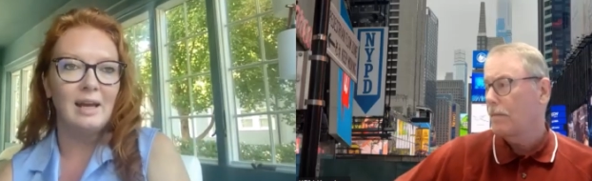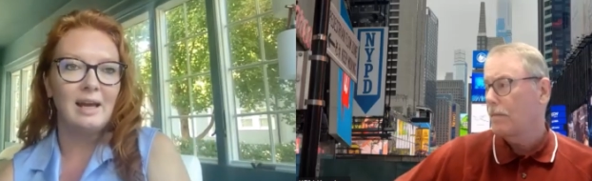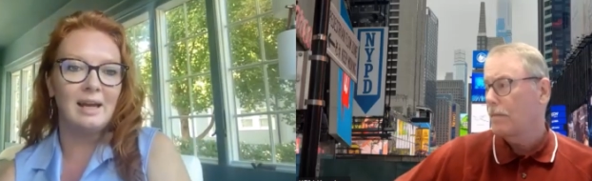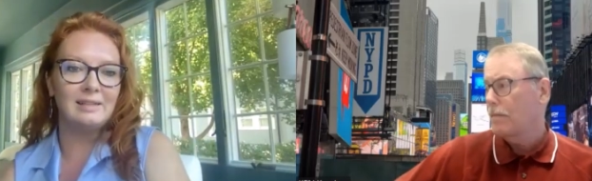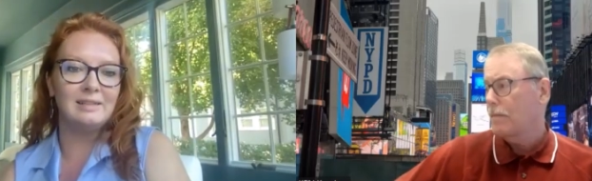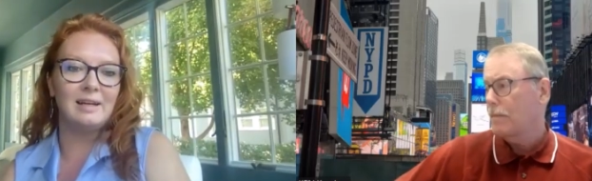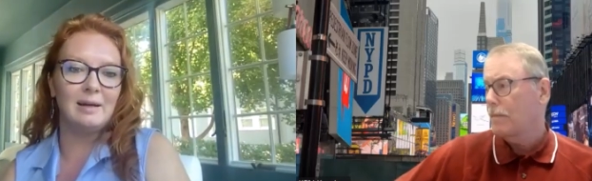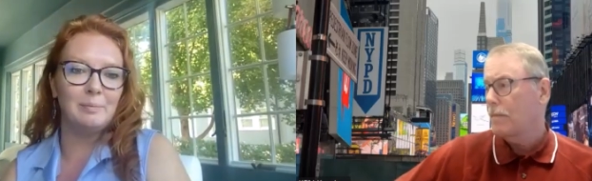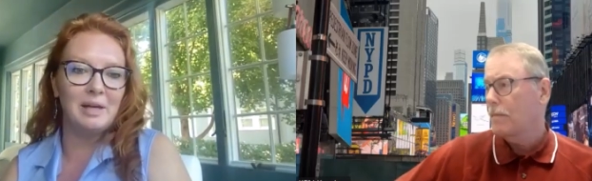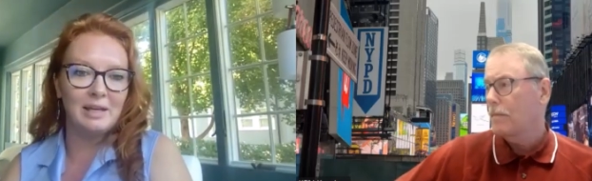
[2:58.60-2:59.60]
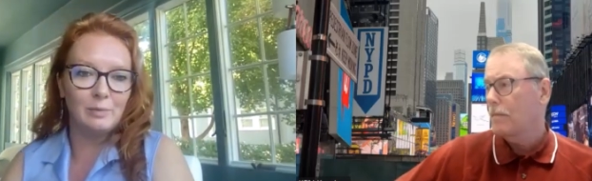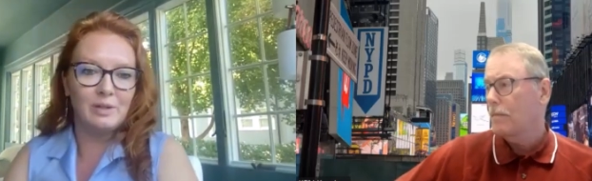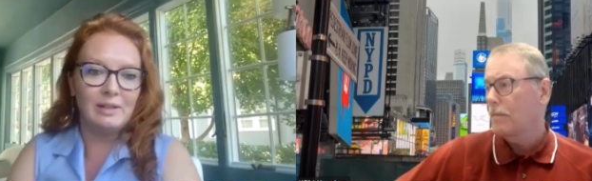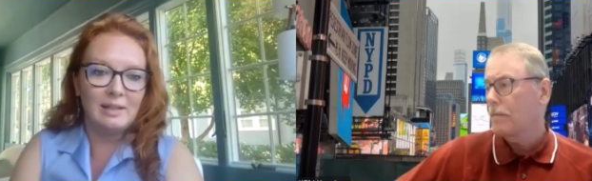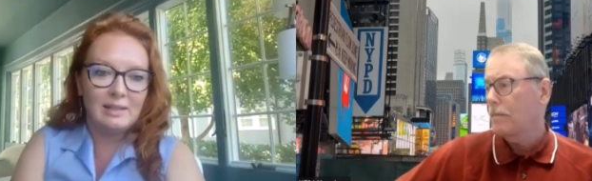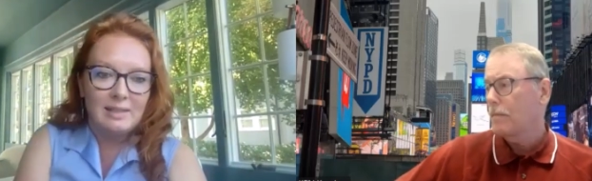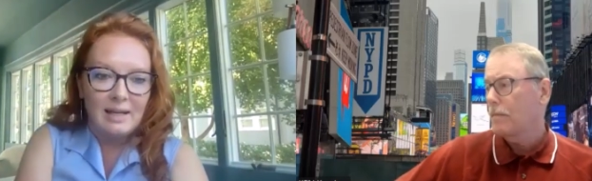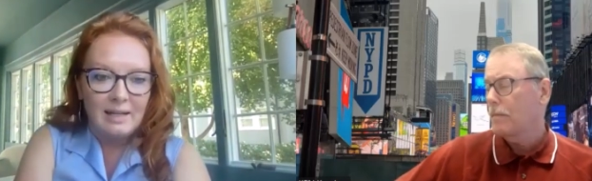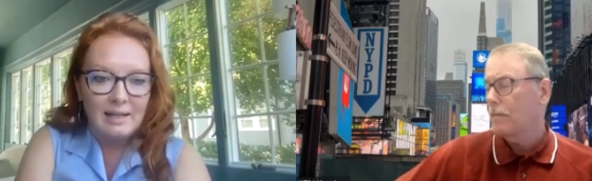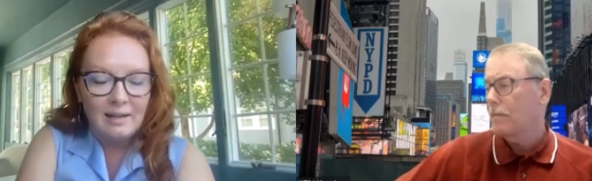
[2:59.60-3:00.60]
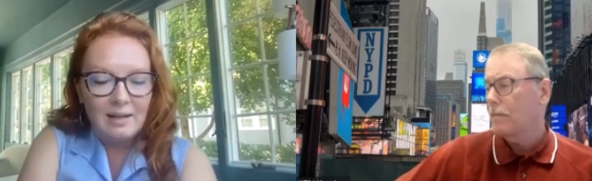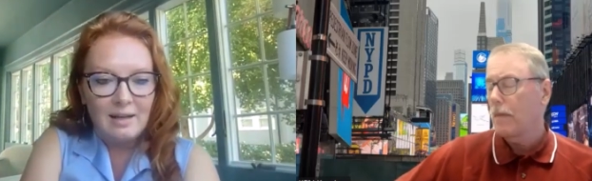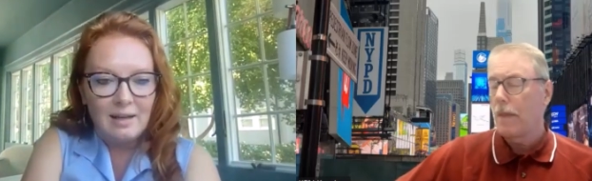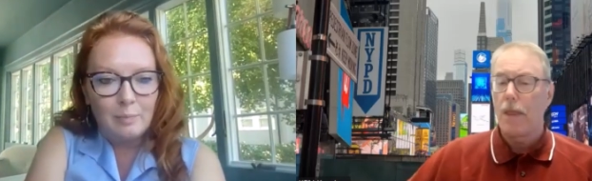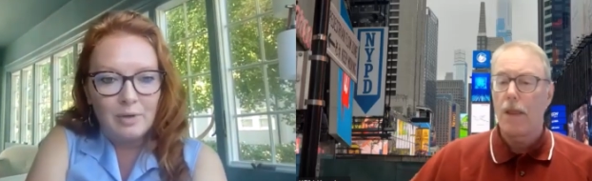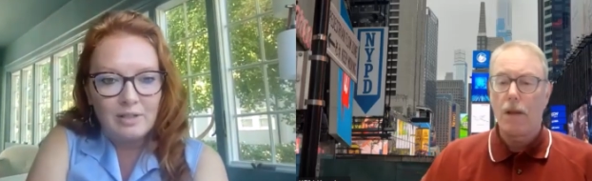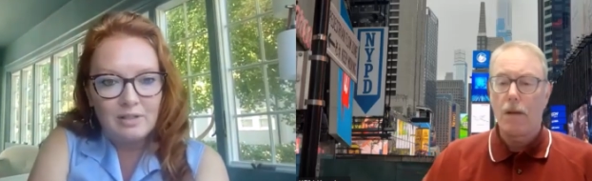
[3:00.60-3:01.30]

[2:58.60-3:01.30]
Speaker 1: and uh, make it really exciting, uh, bring